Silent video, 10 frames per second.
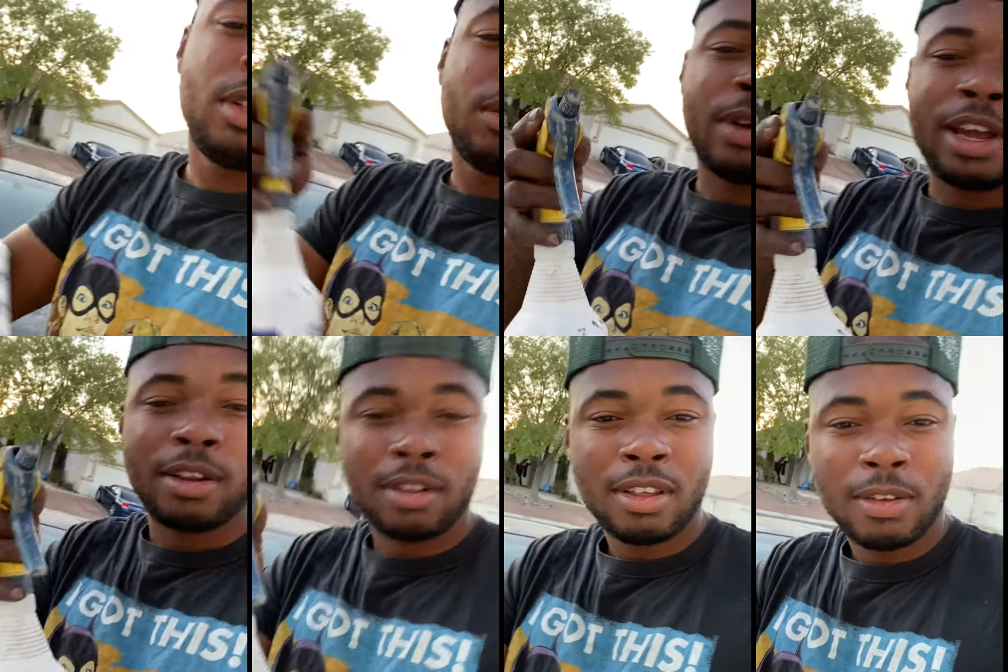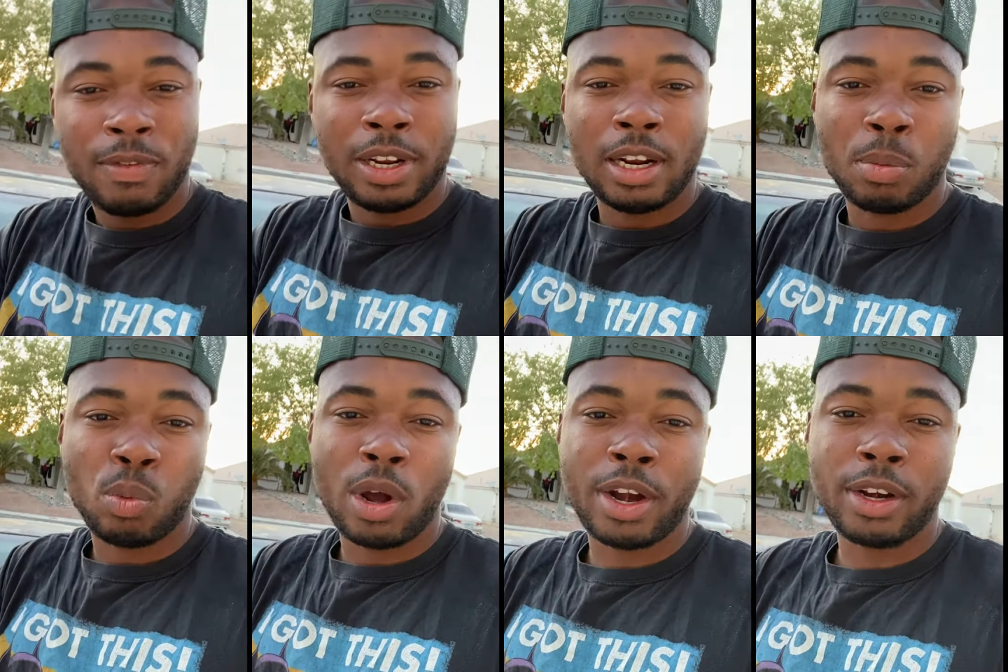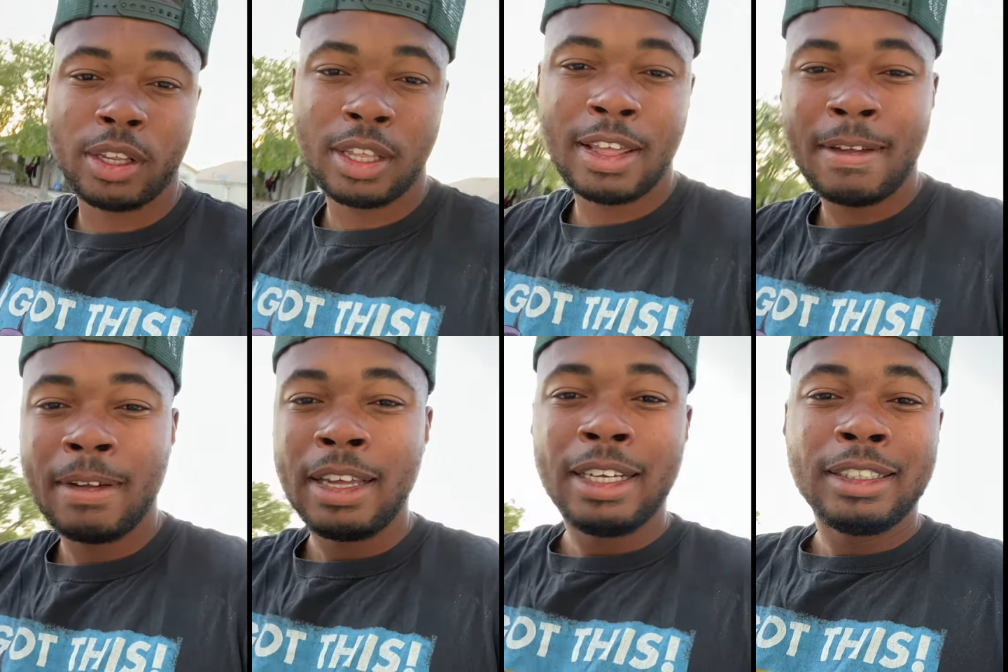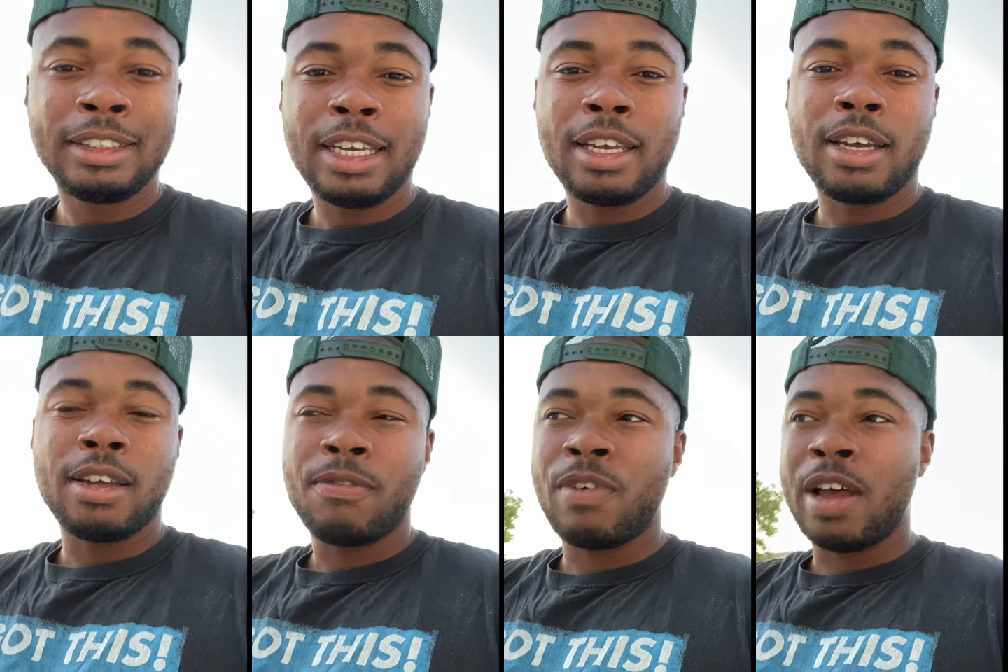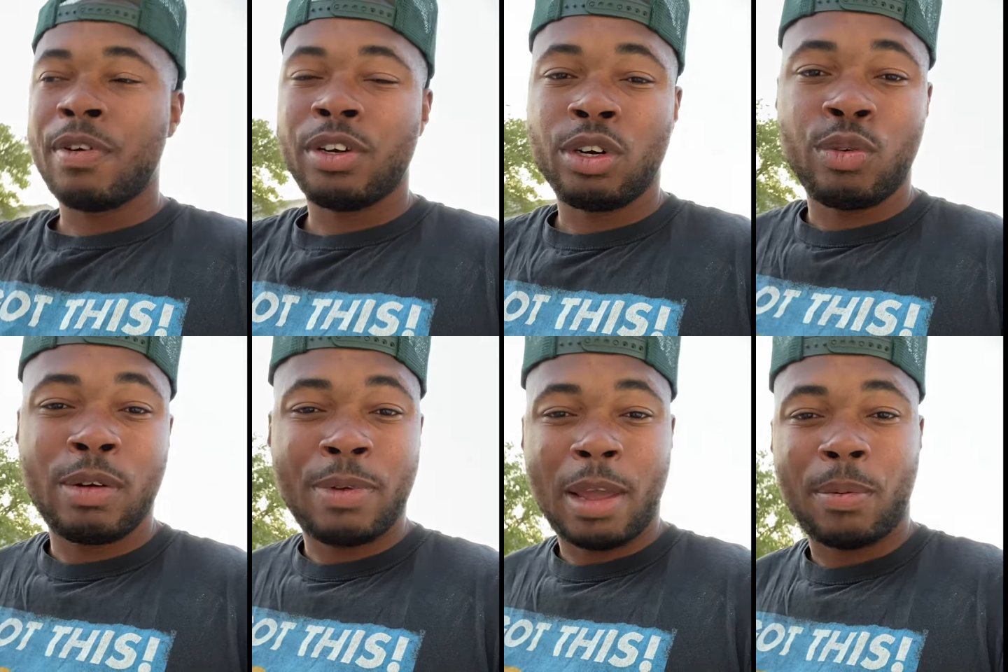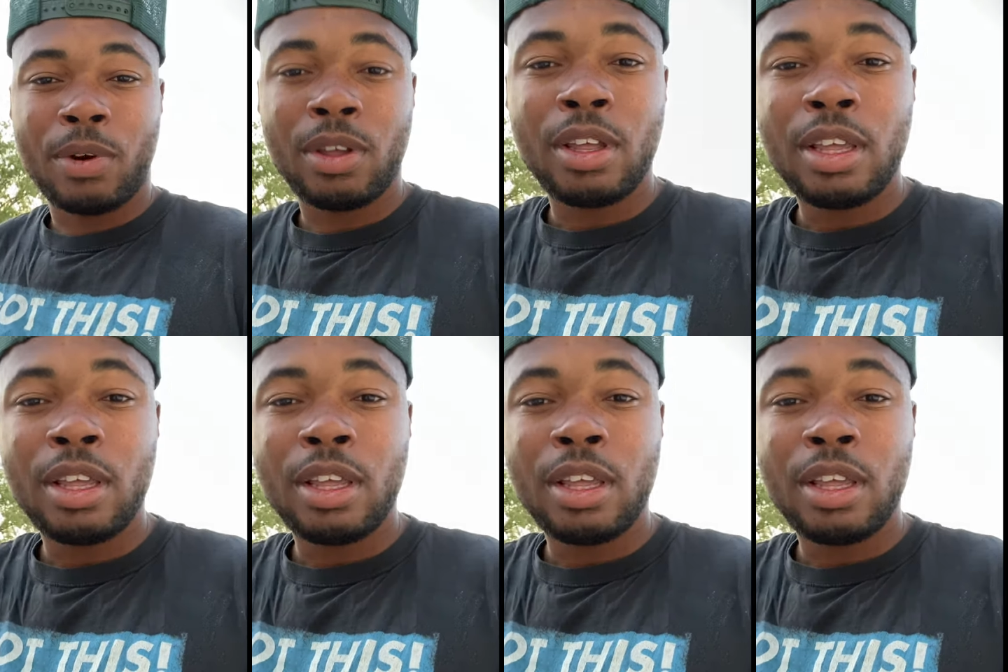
right? Fill that up with water. Take 500 grit paper,